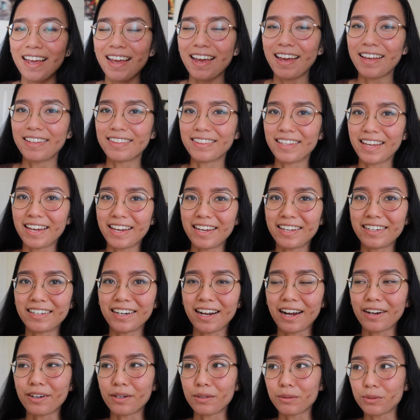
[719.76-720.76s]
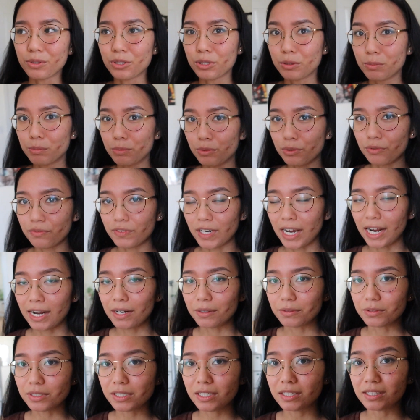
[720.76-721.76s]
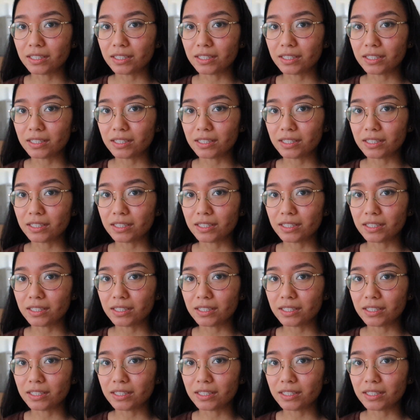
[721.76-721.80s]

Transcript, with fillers: And then I also moved out